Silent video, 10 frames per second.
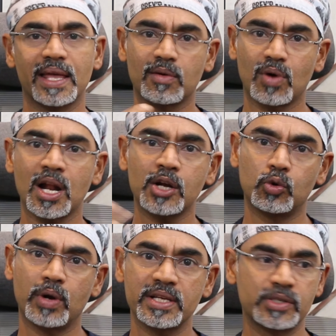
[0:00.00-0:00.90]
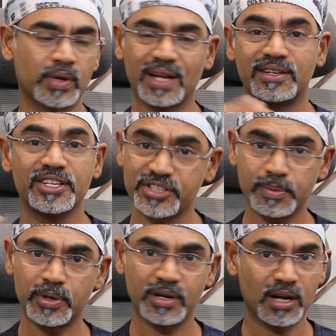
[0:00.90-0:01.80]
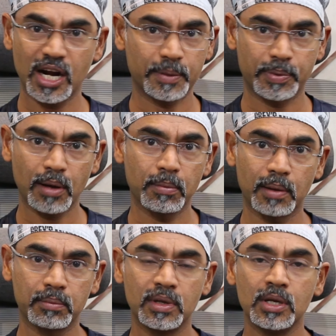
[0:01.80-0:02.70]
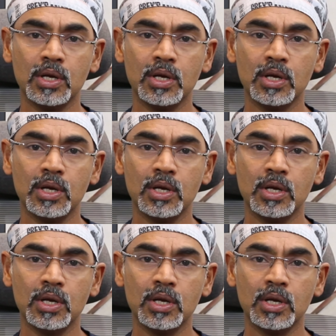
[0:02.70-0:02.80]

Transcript: either 1 or 2 days you can distribute it, not a problem.